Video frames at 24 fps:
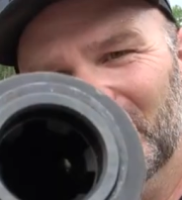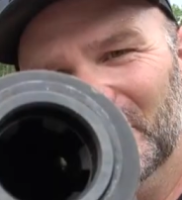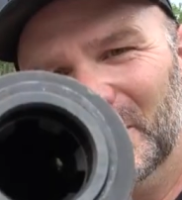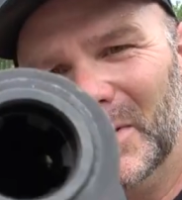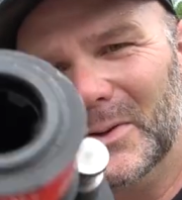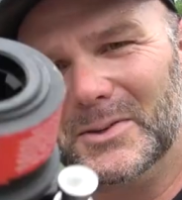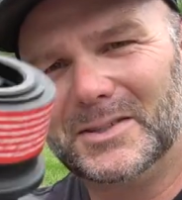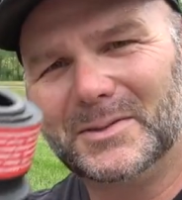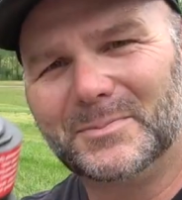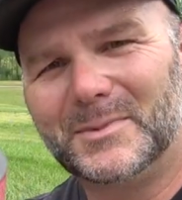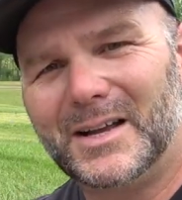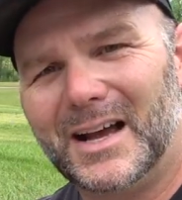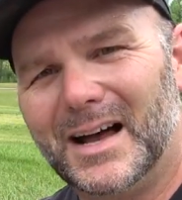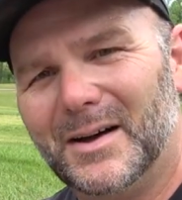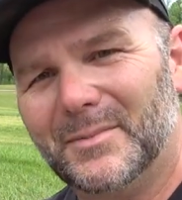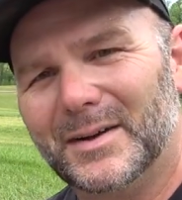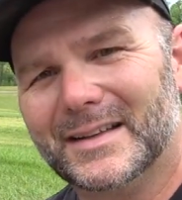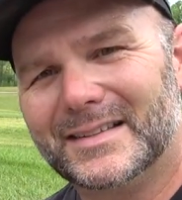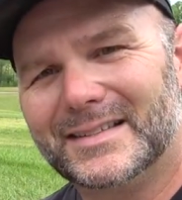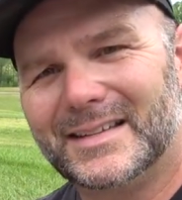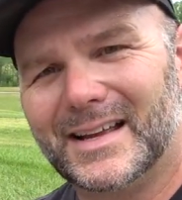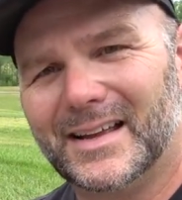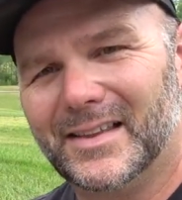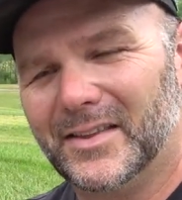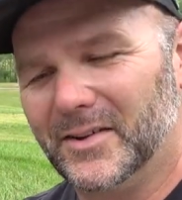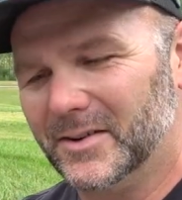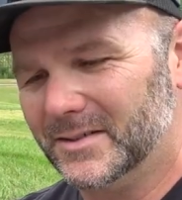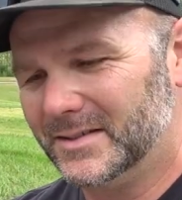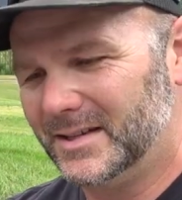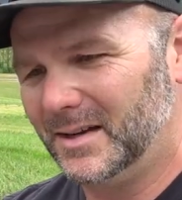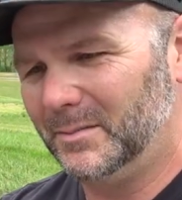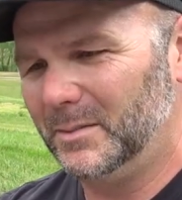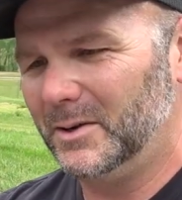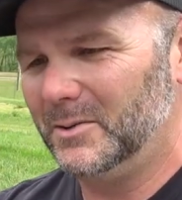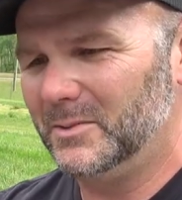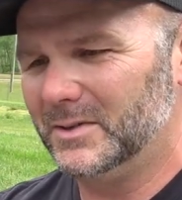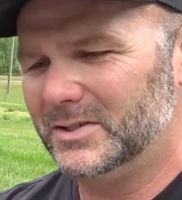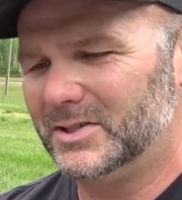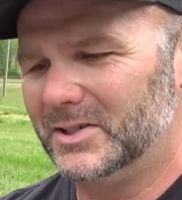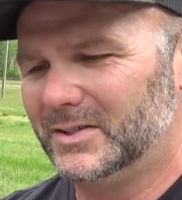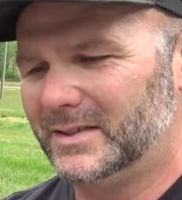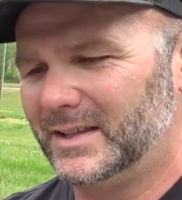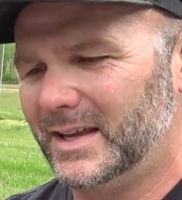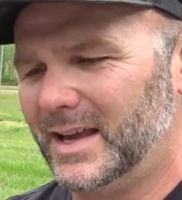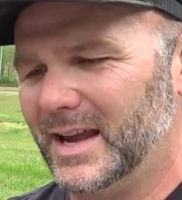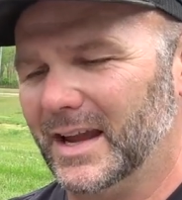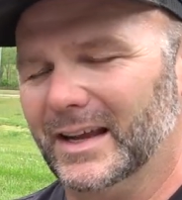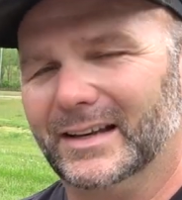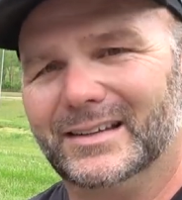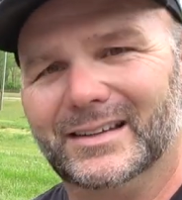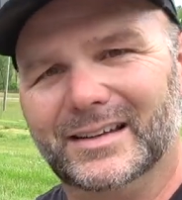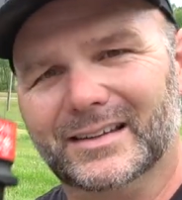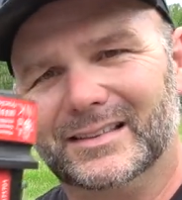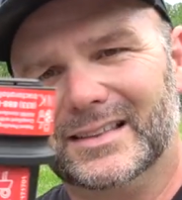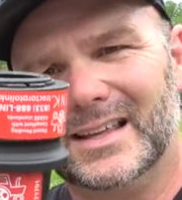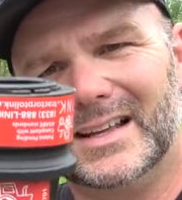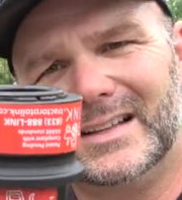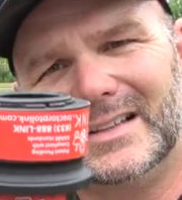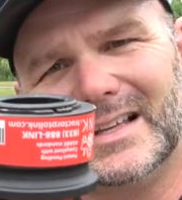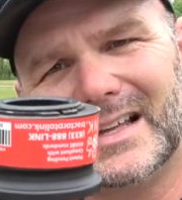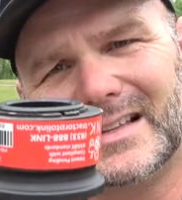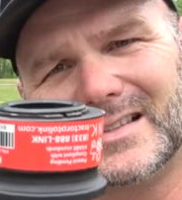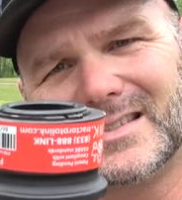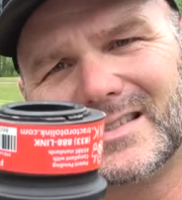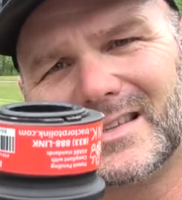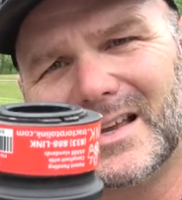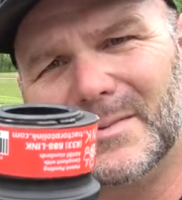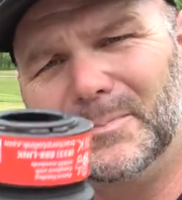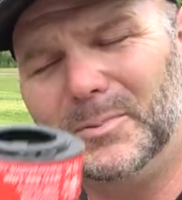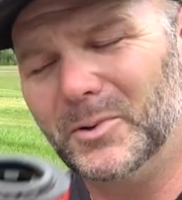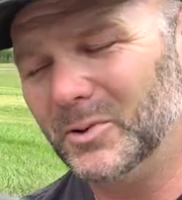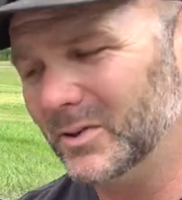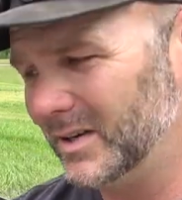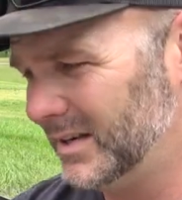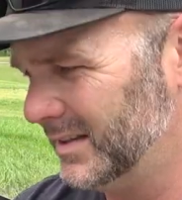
Post some comments down there. Tell me what you think. Do you think that's simple?